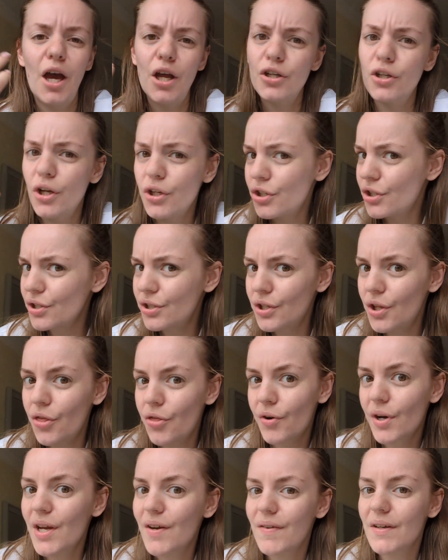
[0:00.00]
not just the
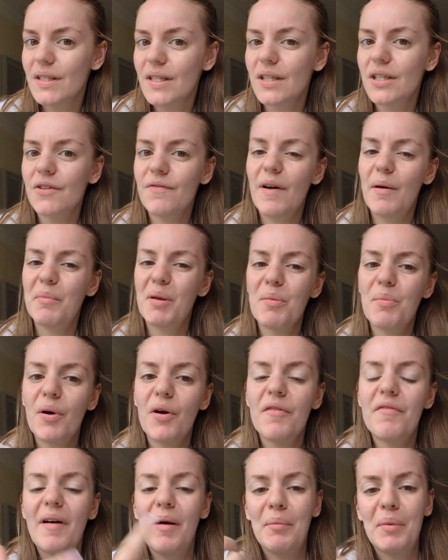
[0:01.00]
three of us as a family,
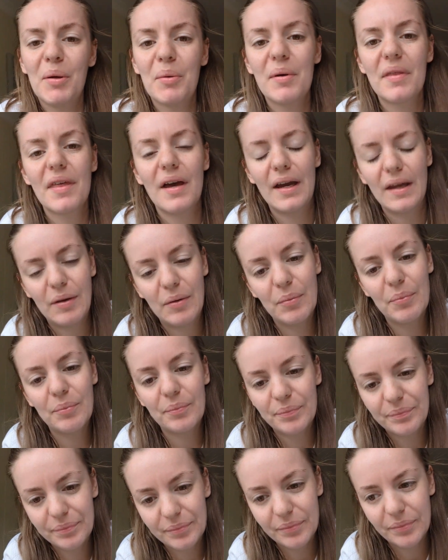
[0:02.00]
but family with like
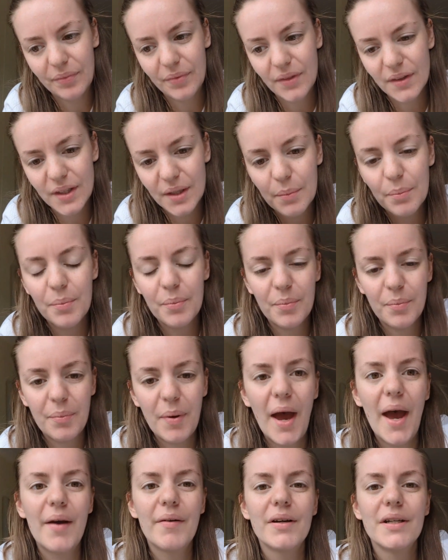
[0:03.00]

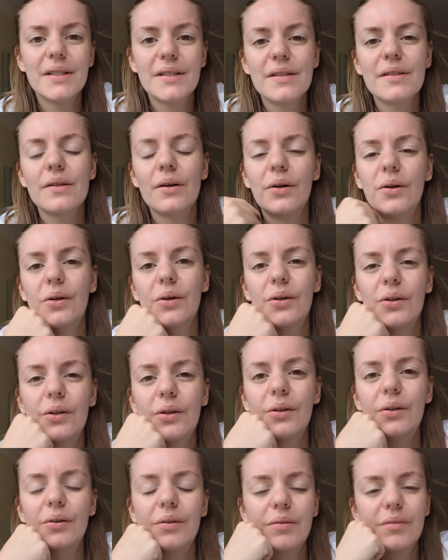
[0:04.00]
parents
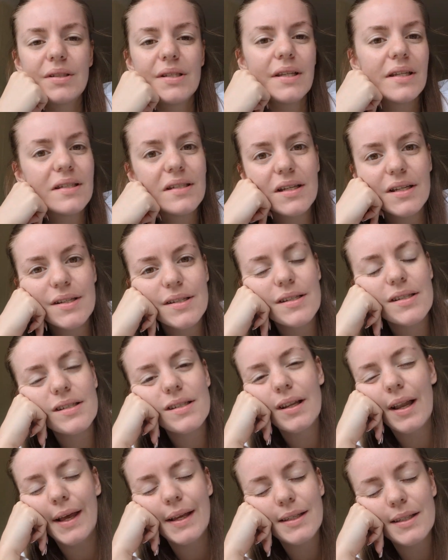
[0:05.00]
or sisters and
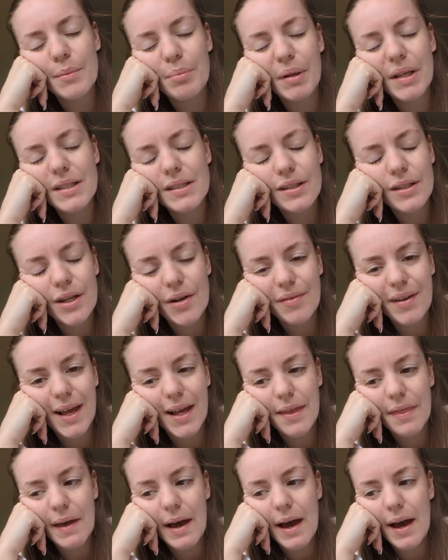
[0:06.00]
like siblings, stuff
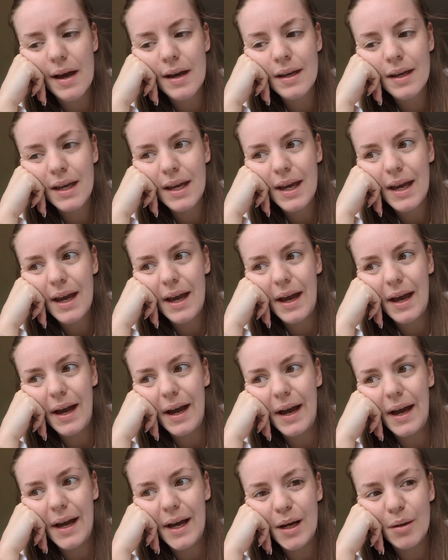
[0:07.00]
like that.
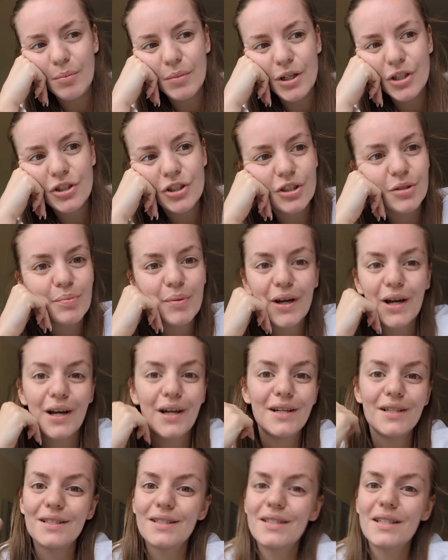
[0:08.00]
Um, just
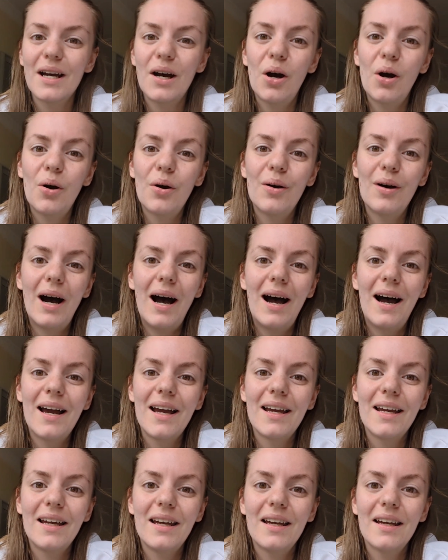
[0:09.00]
because
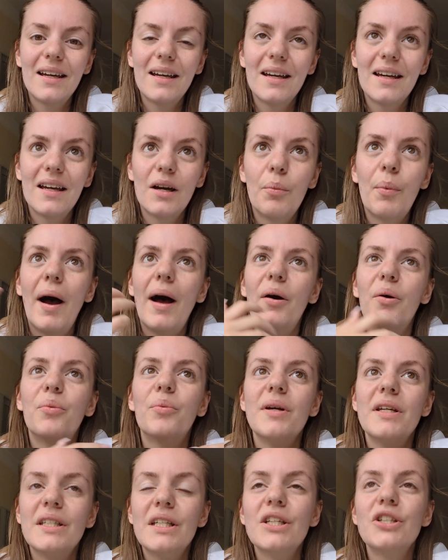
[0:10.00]
I, well,
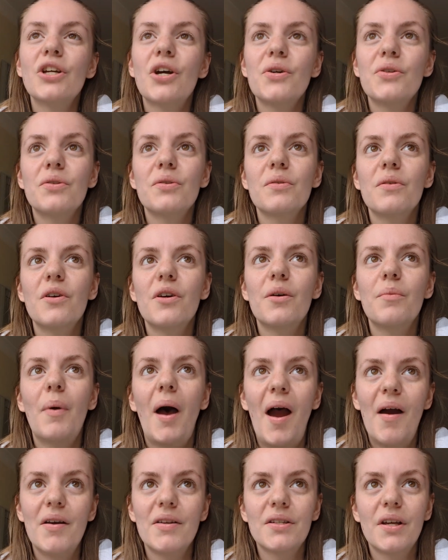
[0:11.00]
we see Joe's
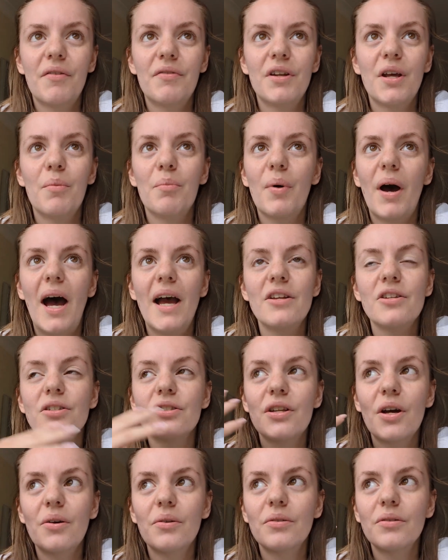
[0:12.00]
parents often, but I
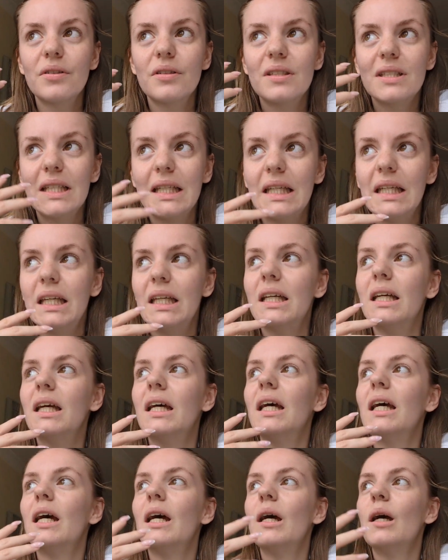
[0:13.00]
just don't see
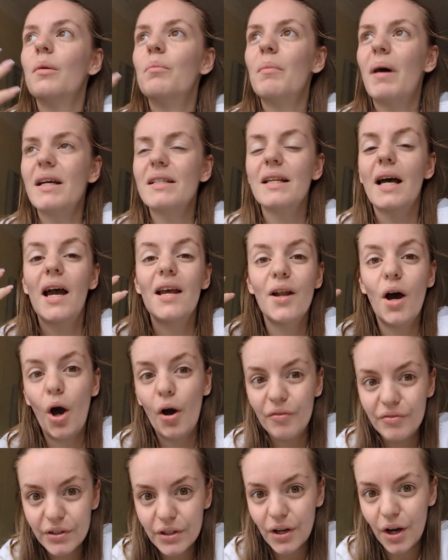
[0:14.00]
my side
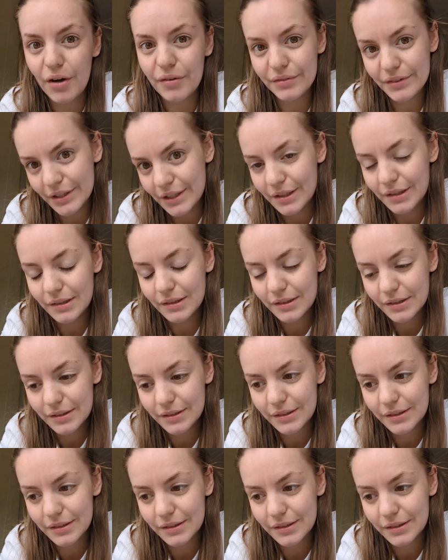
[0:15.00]
often, often.